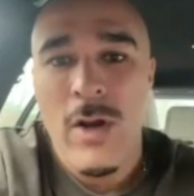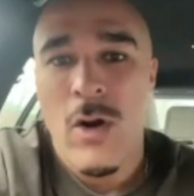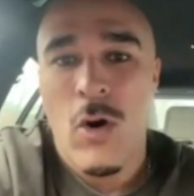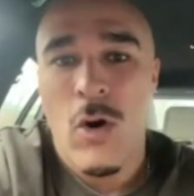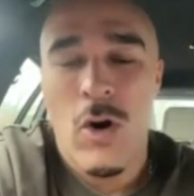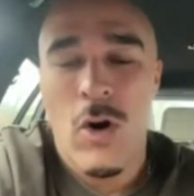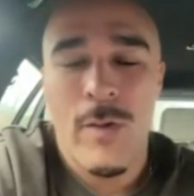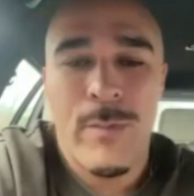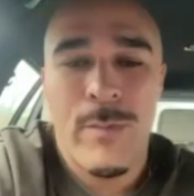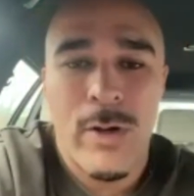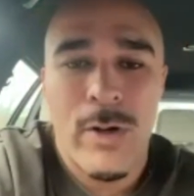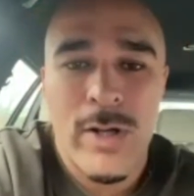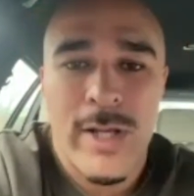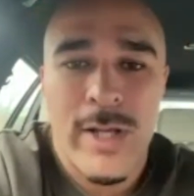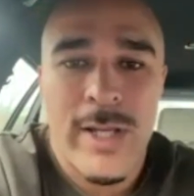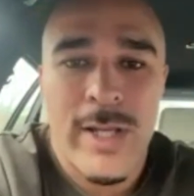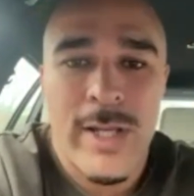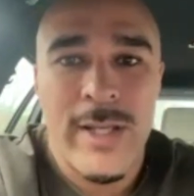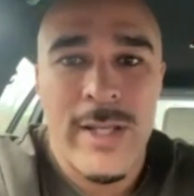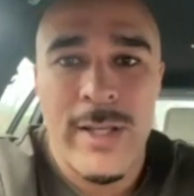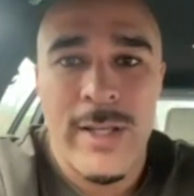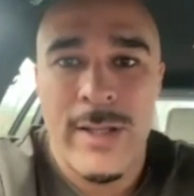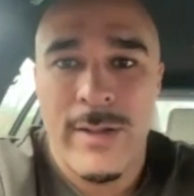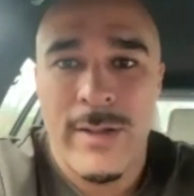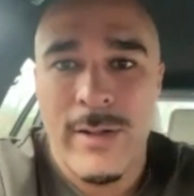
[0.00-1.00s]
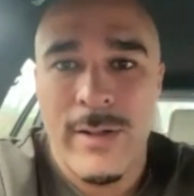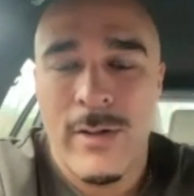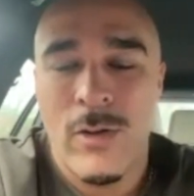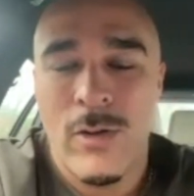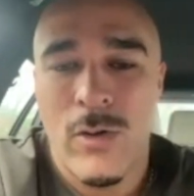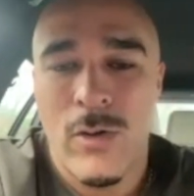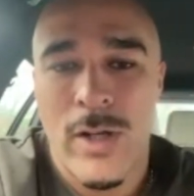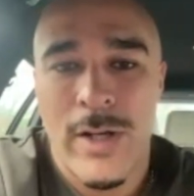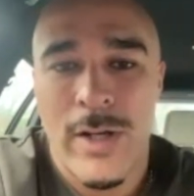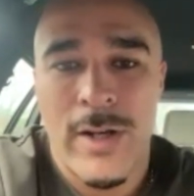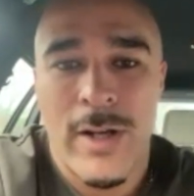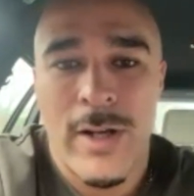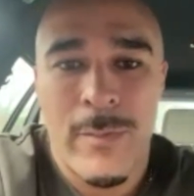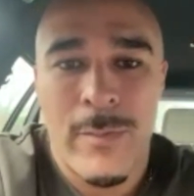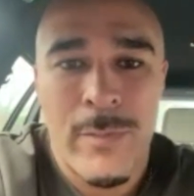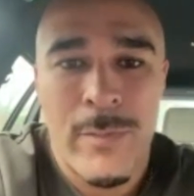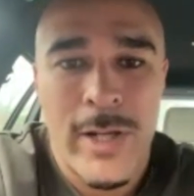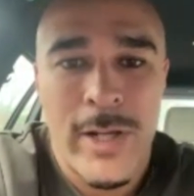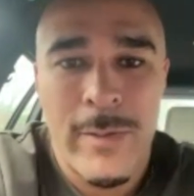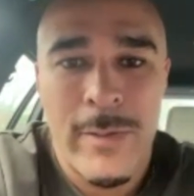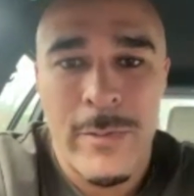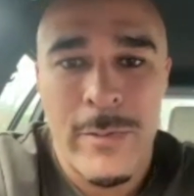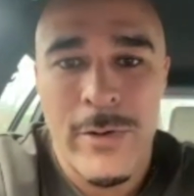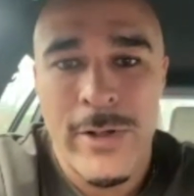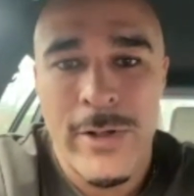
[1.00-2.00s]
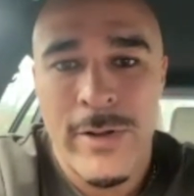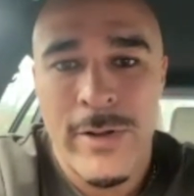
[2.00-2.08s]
or by looking on paper